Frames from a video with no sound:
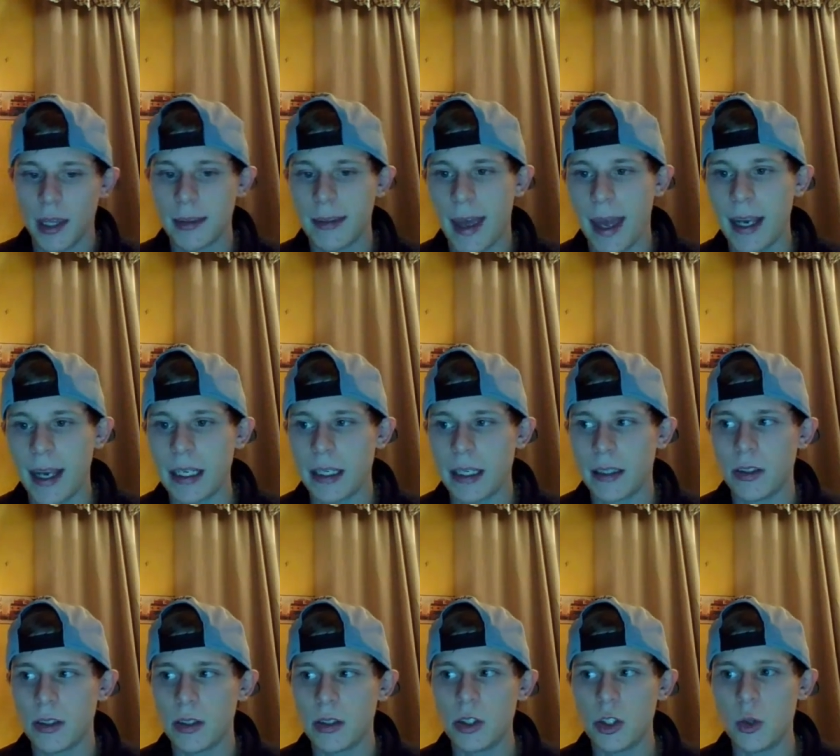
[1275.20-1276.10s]
Then
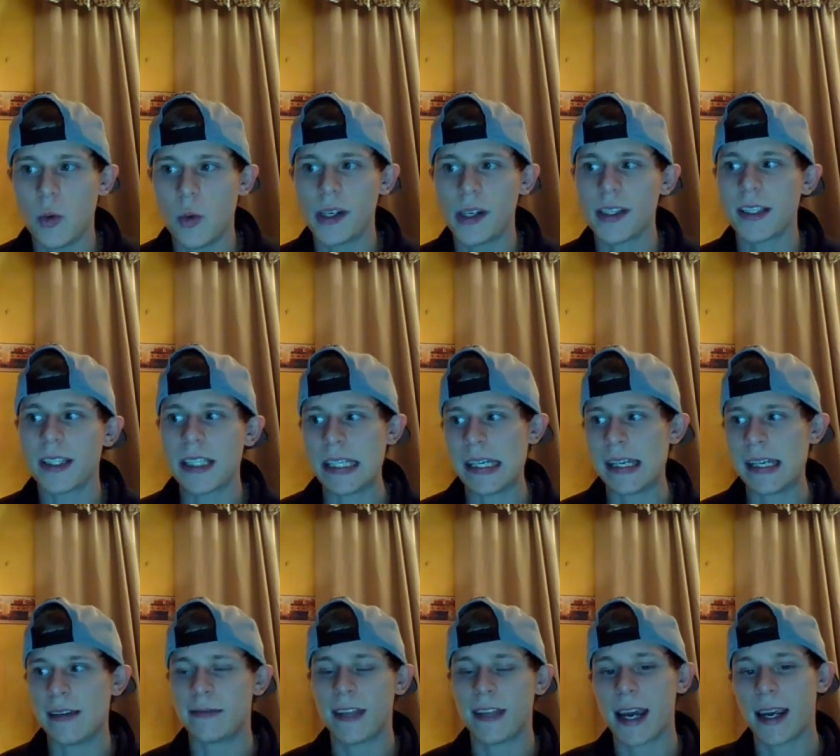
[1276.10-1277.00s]
you want to
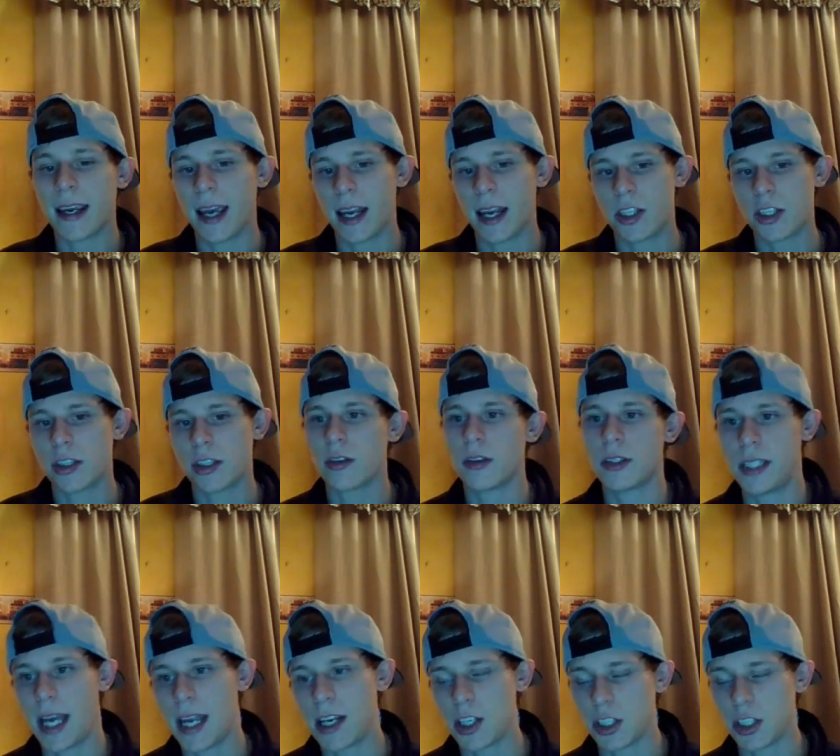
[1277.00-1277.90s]
see if that catches their
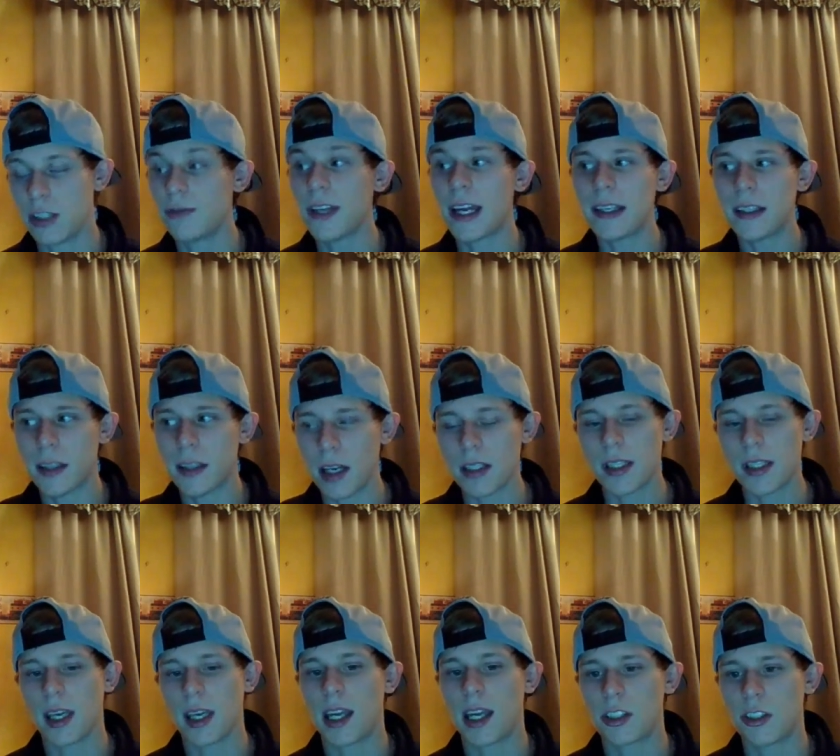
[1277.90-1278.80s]
attention. If that
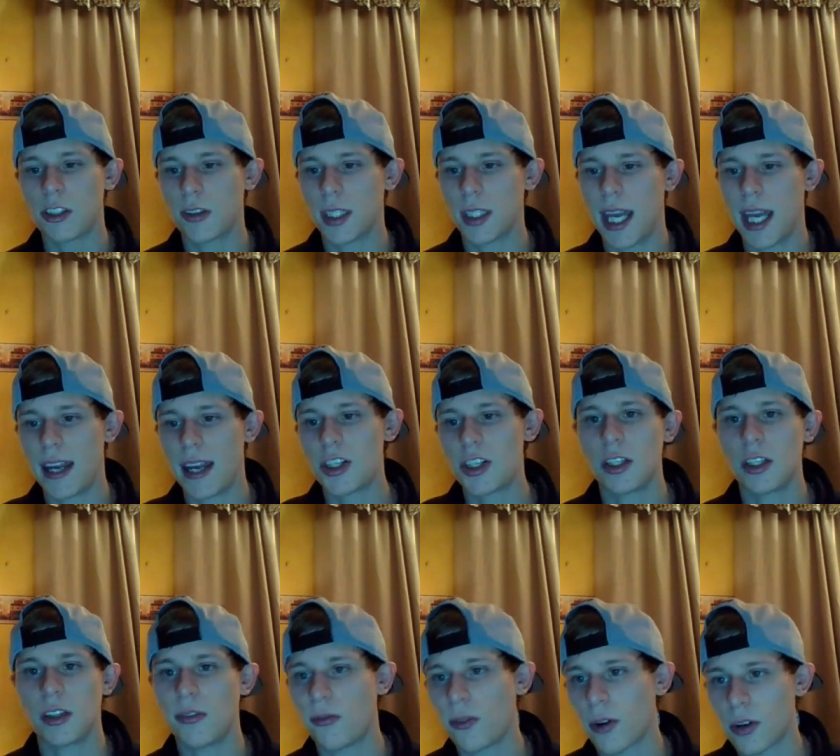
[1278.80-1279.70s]
doesn't catch their attention in
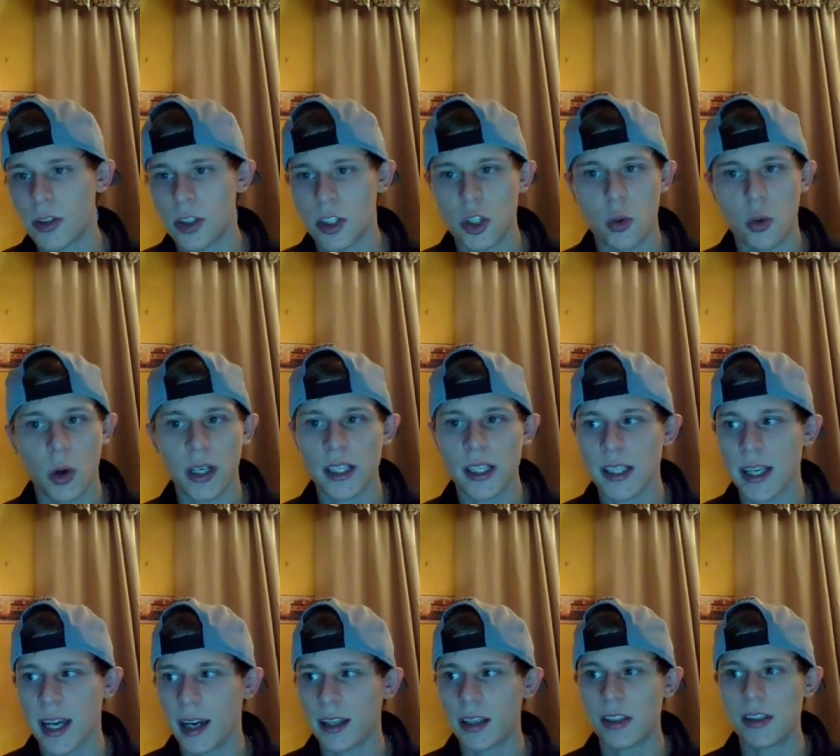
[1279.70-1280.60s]
the first 20
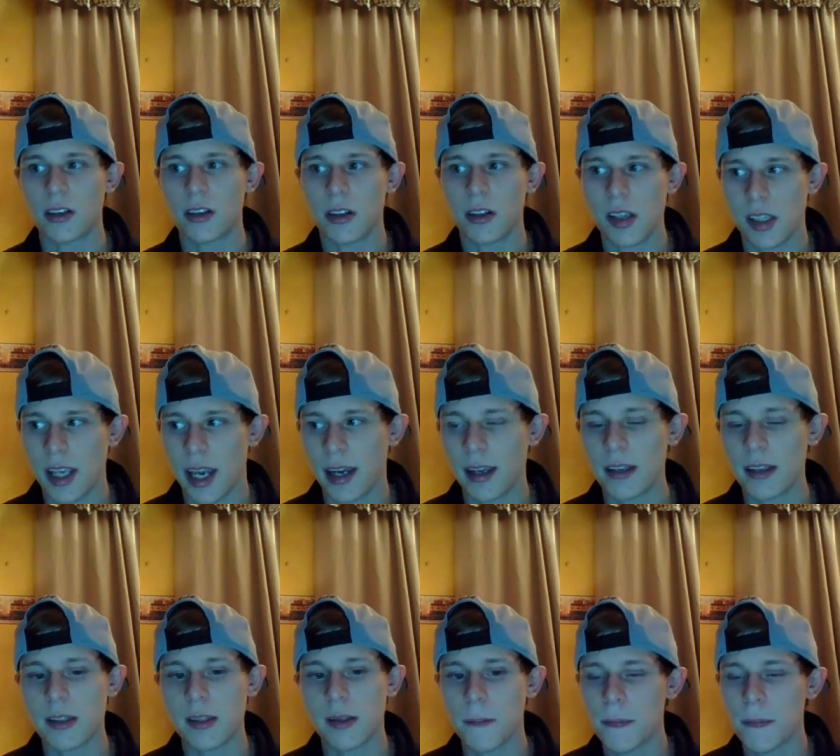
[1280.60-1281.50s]
seconds, 30
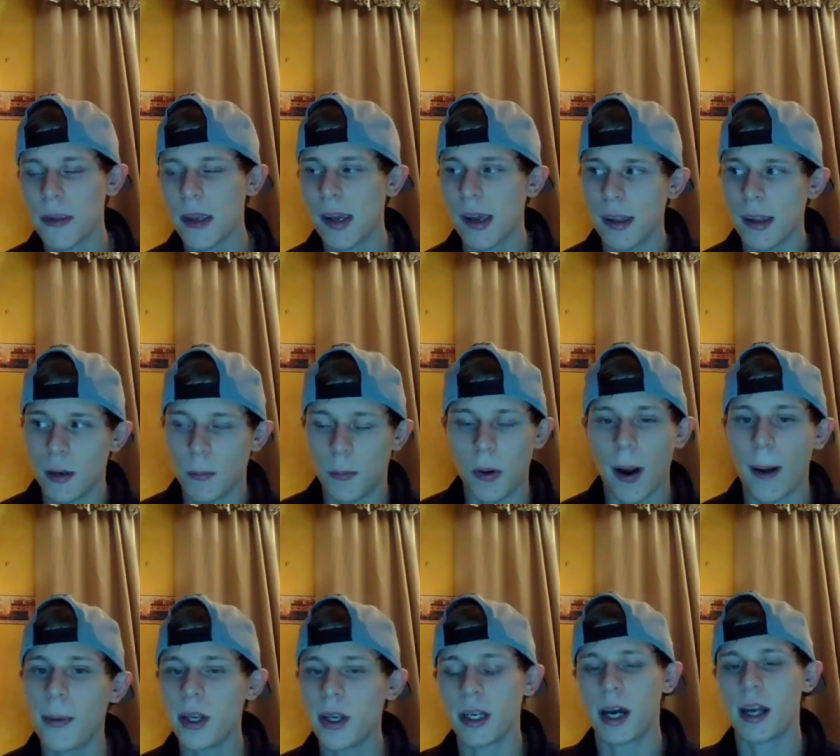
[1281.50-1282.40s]
seconds, they're
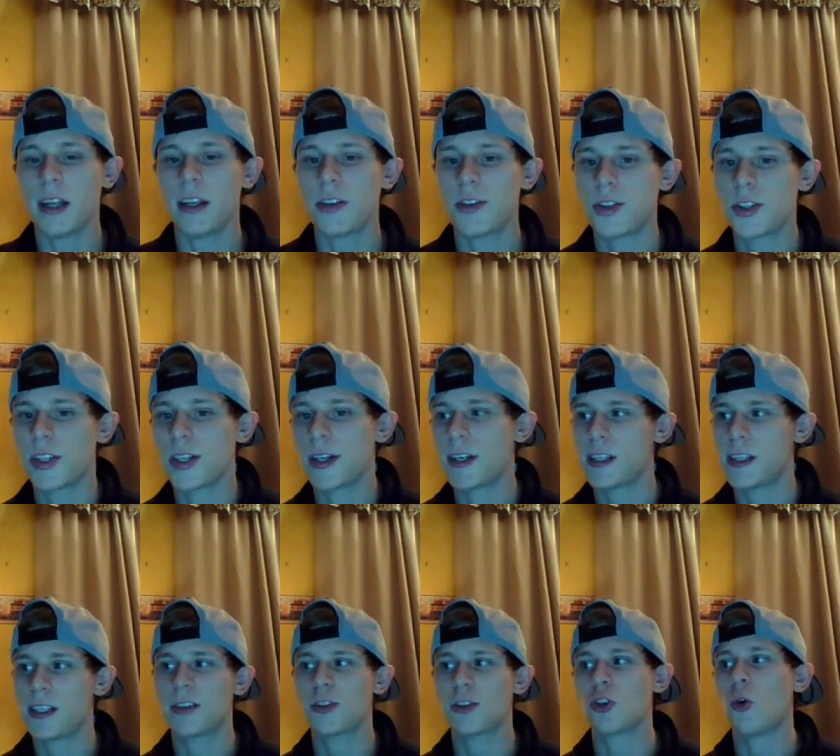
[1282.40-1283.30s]
probably not interested in
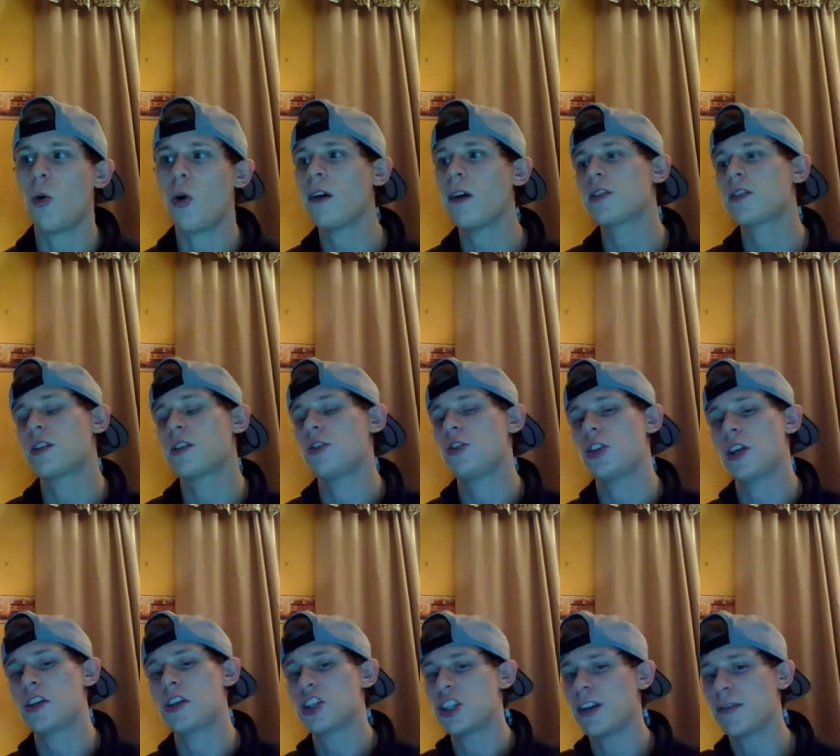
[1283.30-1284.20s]
essential oils, and you
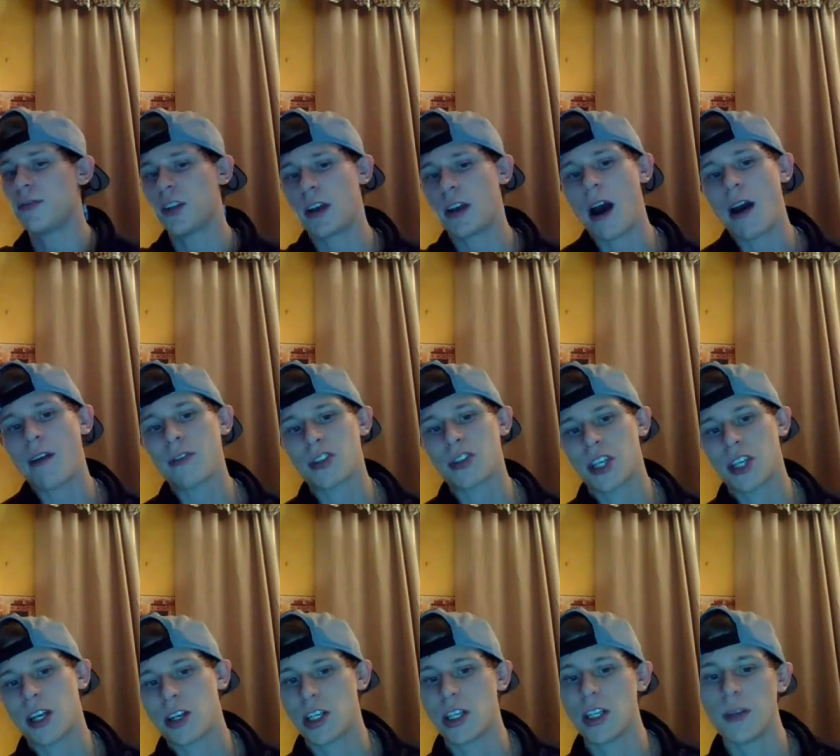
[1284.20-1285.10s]
should shift the
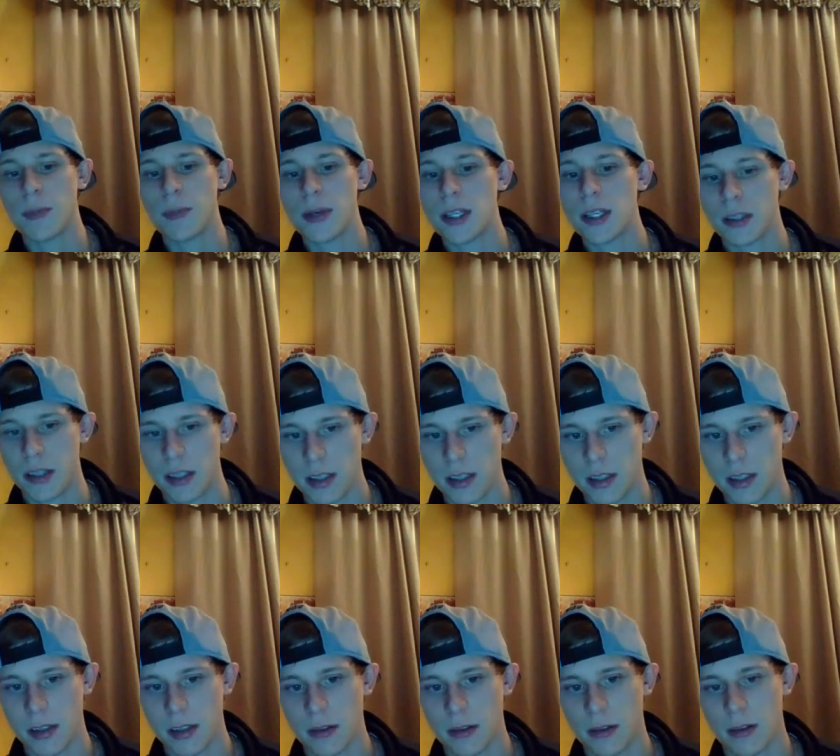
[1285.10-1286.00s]
conversation to the business,
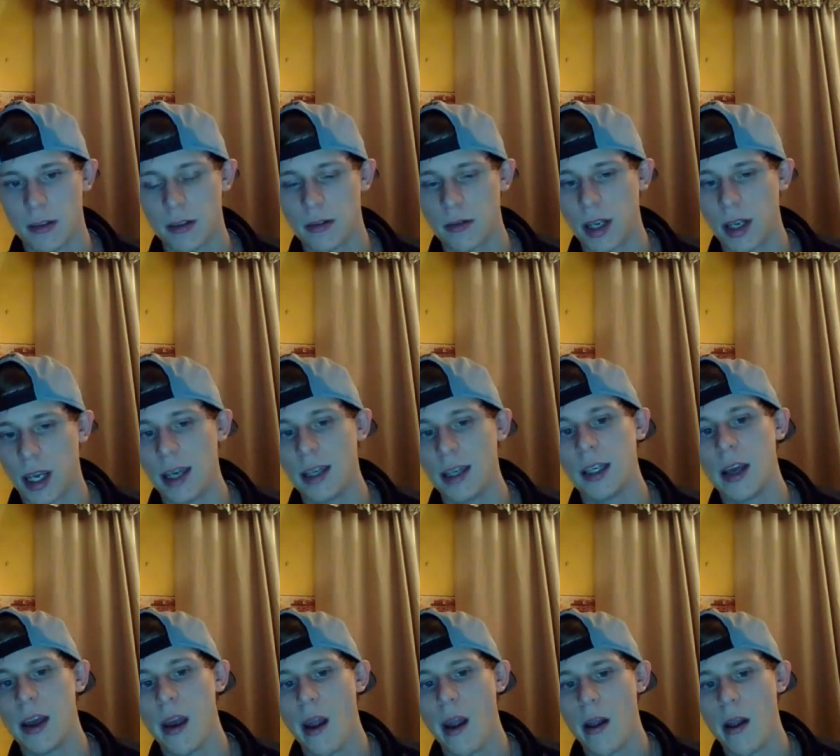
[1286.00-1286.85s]
okay?